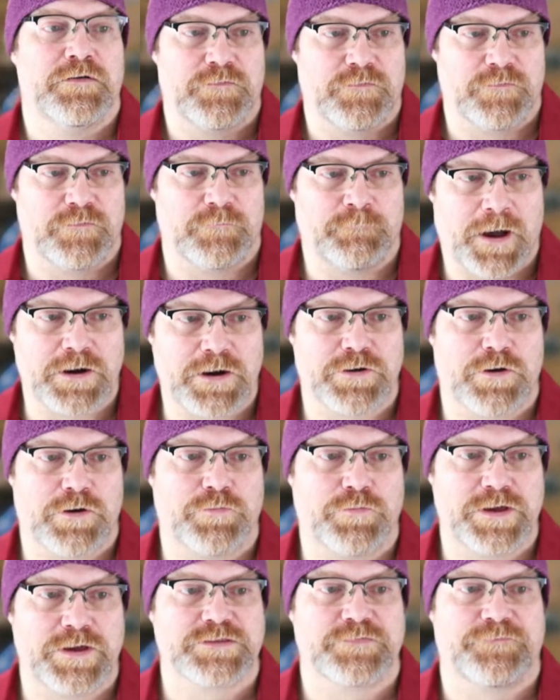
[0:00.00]

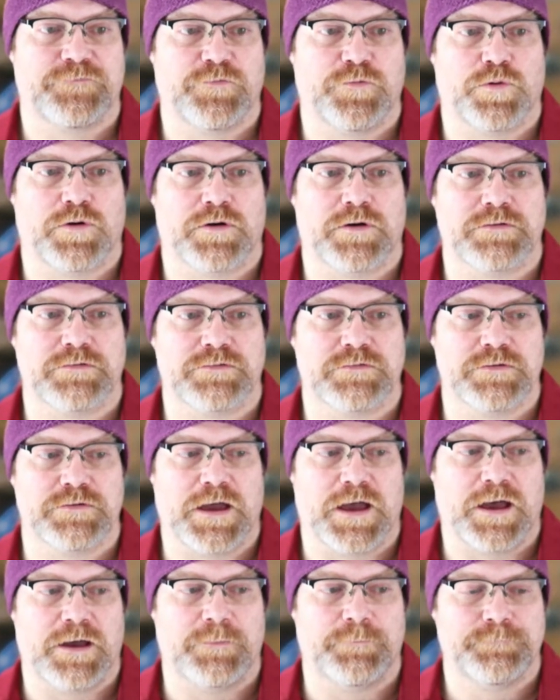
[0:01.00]
moderate risk for
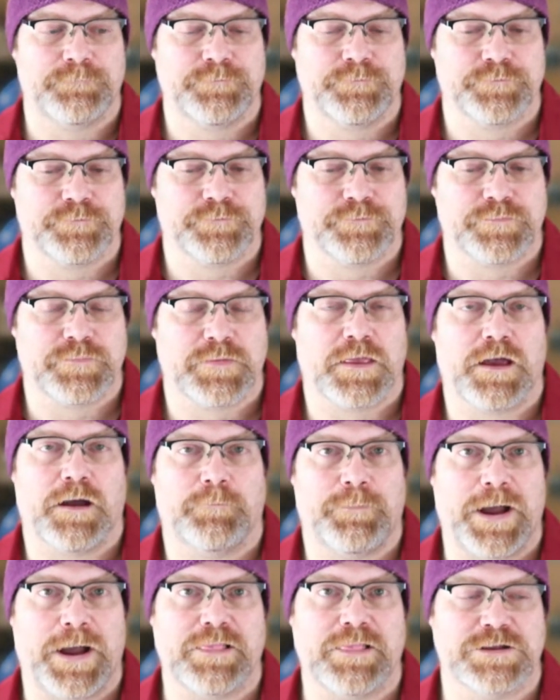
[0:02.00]
a
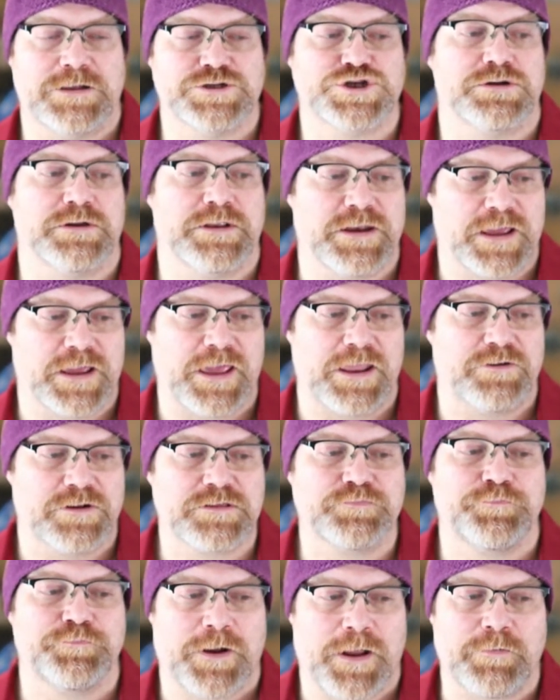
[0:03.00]
biological indicator.
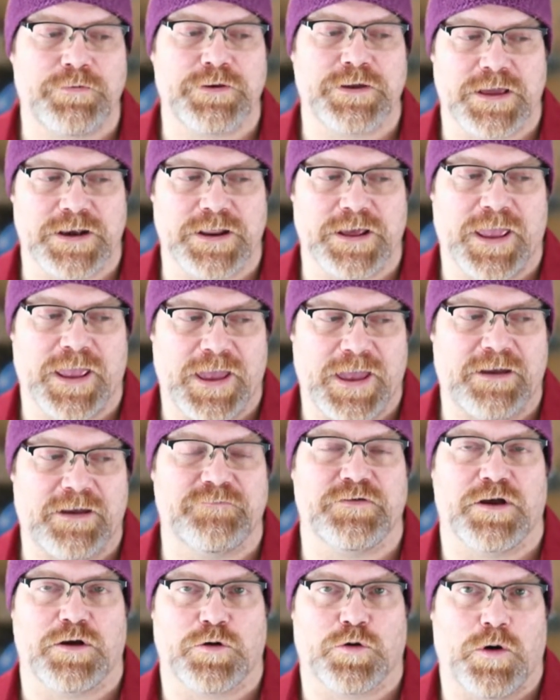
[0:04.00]
It's probably going to
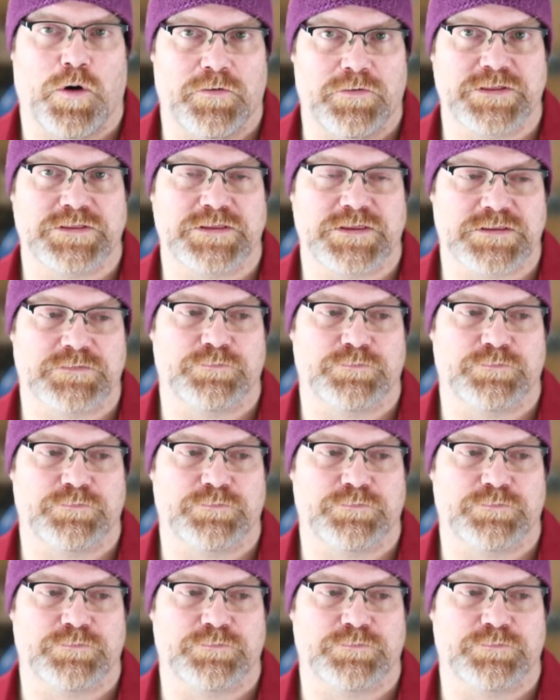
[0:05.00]
have quality system